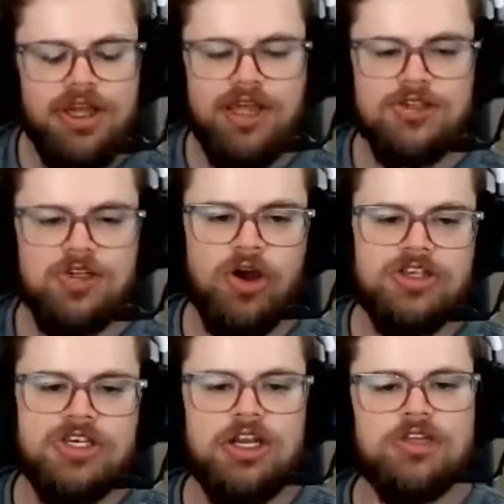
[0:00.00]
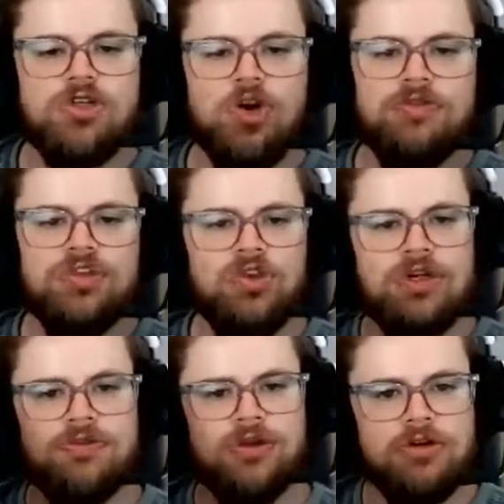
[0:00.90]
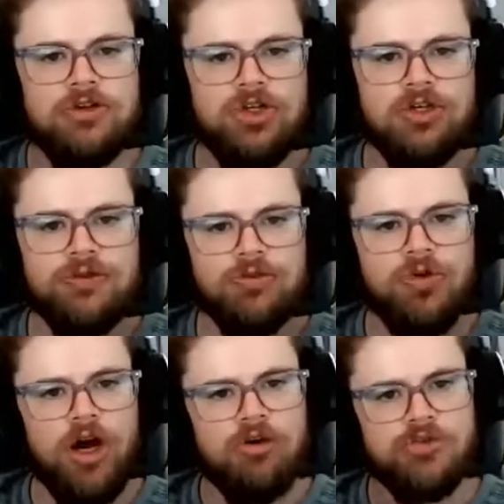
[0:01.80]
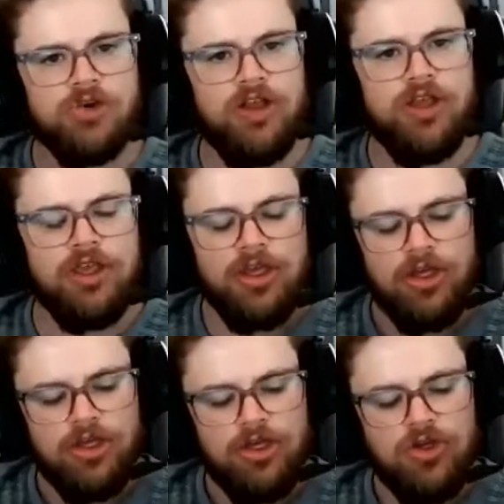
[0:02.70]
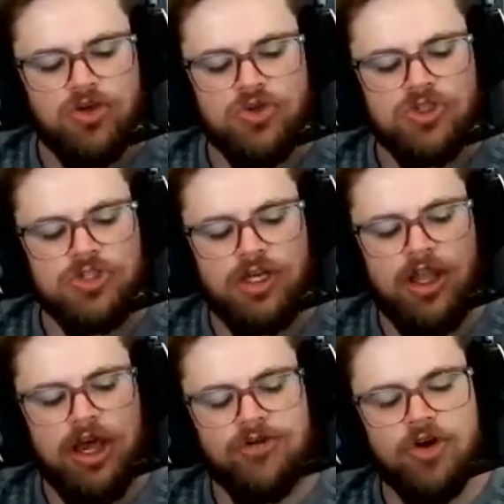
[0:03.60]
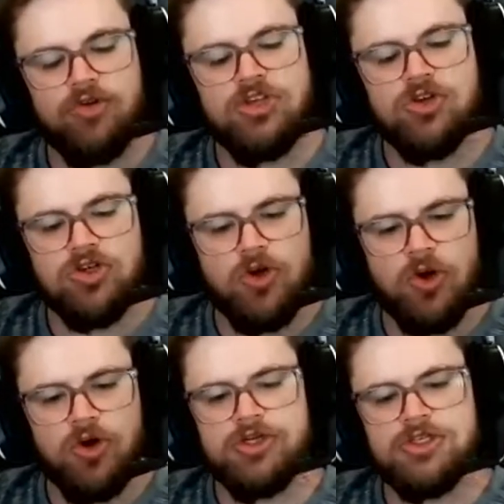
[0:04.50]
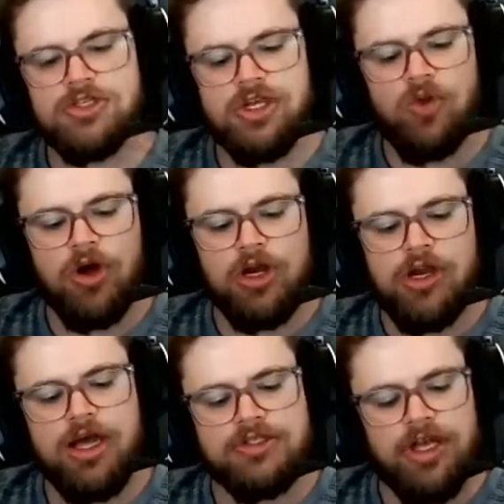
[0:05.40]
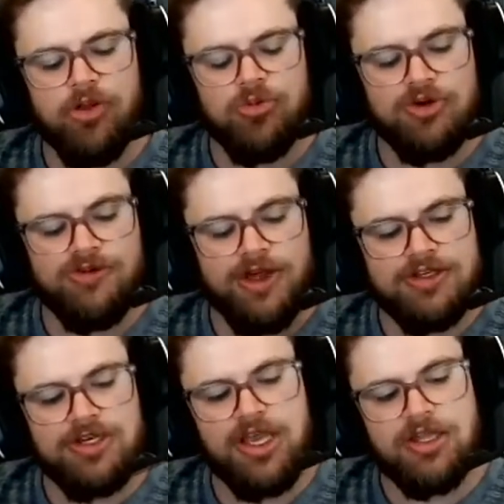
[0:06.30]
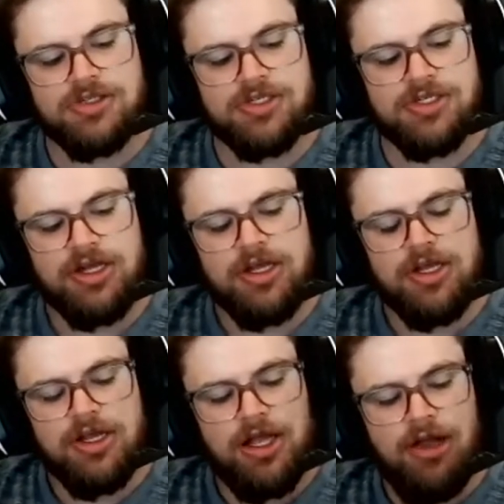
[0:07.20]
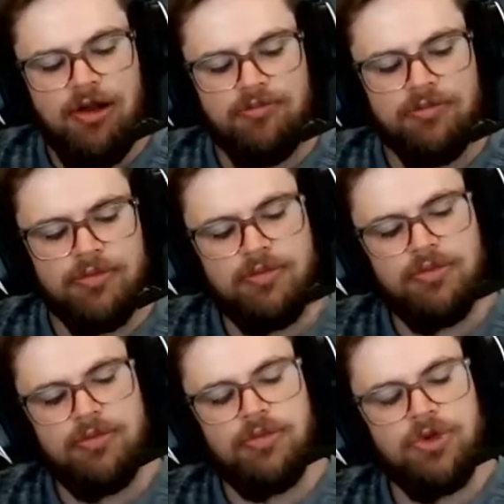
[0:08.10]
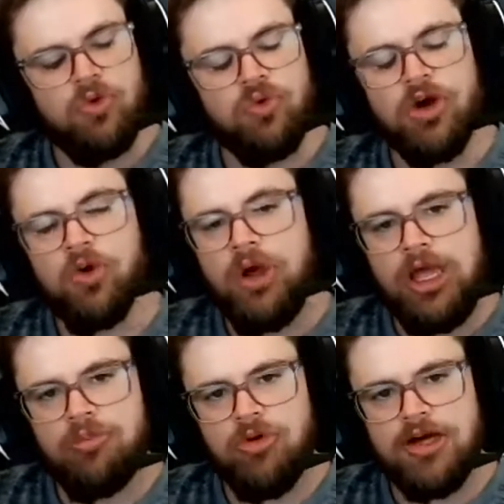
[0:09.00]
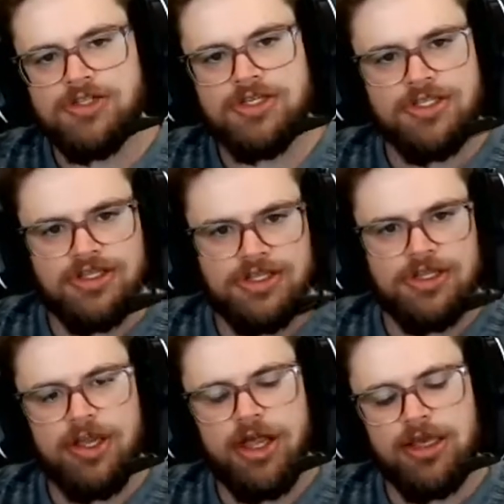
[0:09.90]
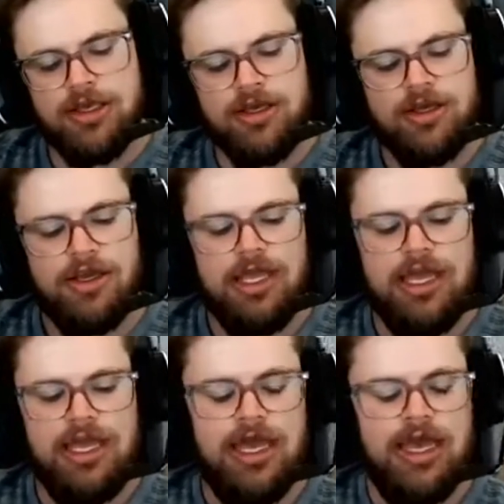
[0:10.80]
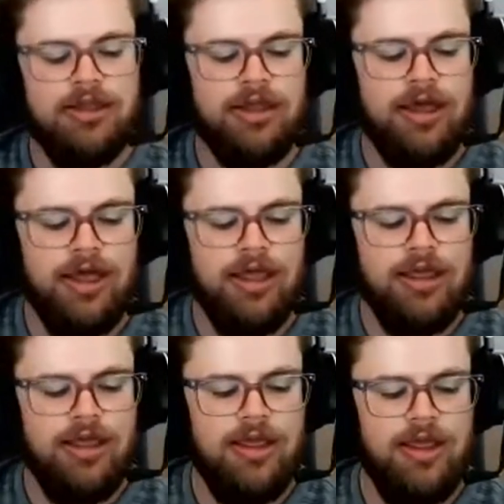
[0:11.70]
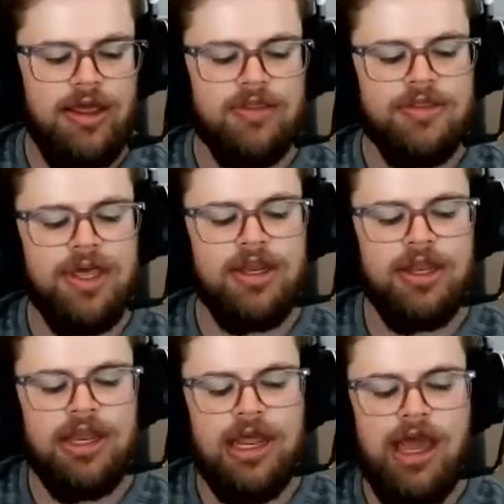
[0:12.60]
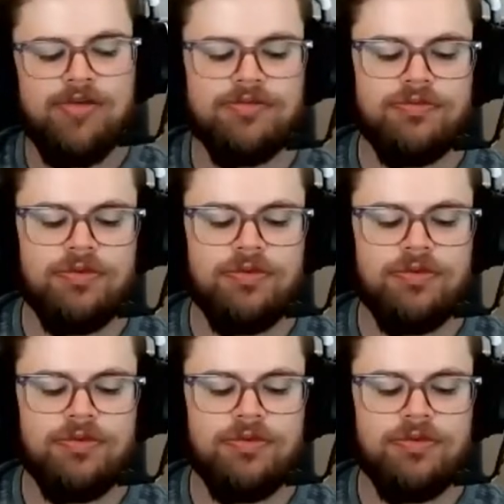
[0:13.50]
And so I see it as sort of two different problems, right? Like, use a lot of your resource quotas and whatnot to help prevent against runaway processes and the like, and then have